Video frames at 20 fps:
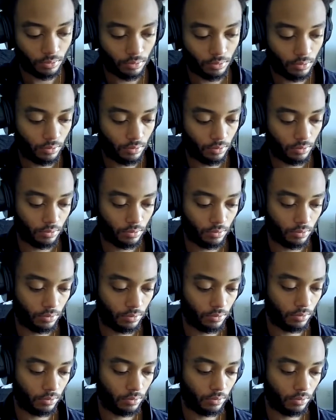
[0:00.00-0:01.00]

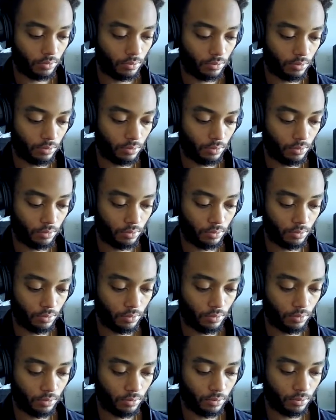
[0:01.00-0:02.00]

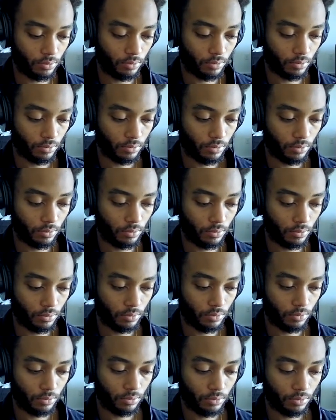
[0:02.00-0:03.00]

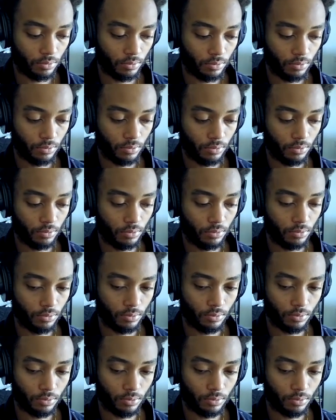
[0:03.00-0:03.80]
(not speaking)